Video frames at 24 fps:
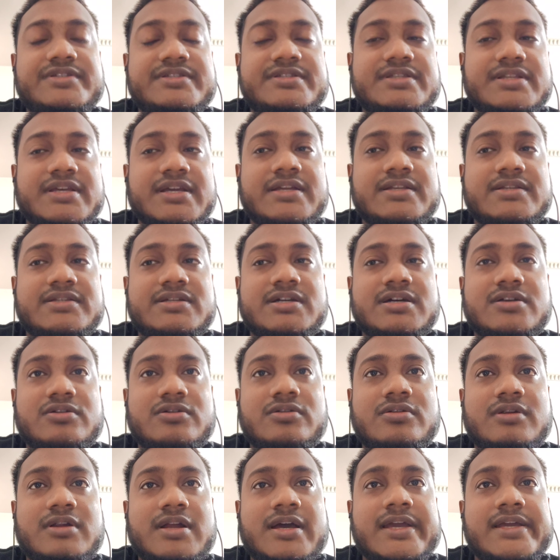center,
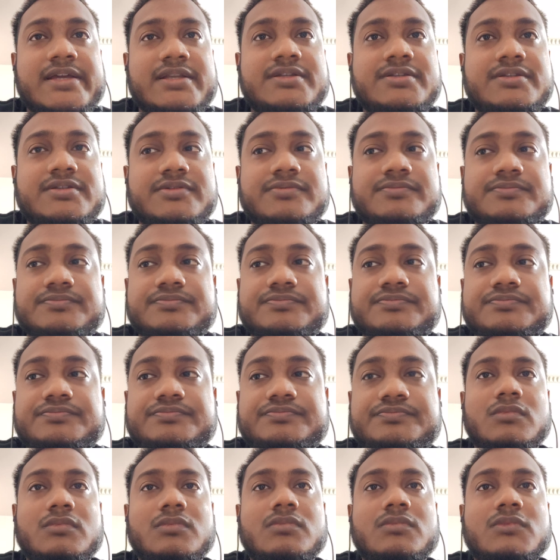or right.
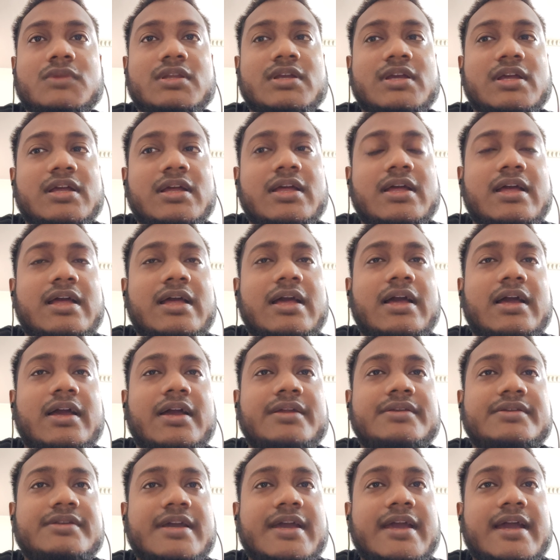
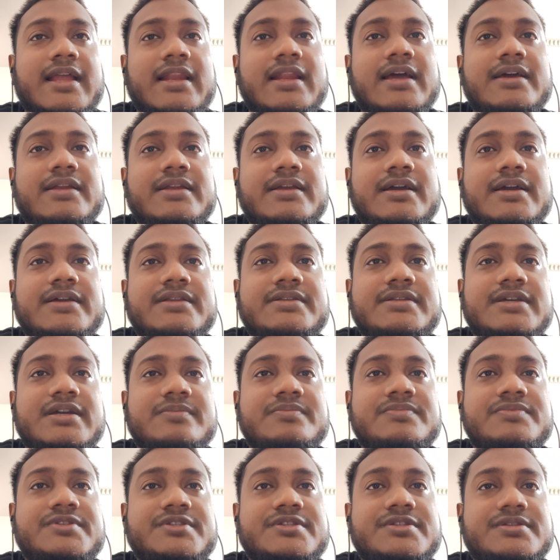And align
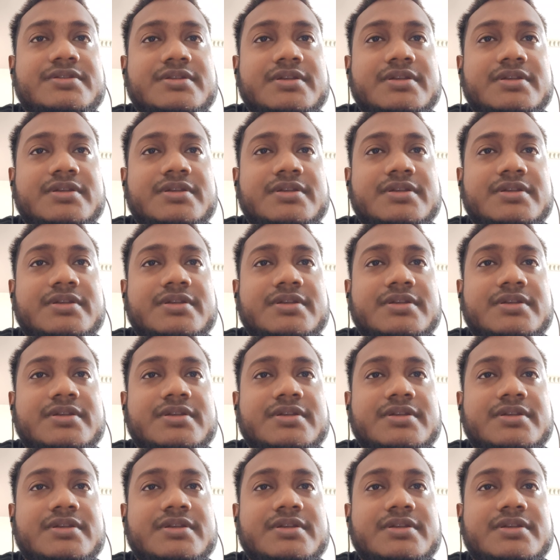items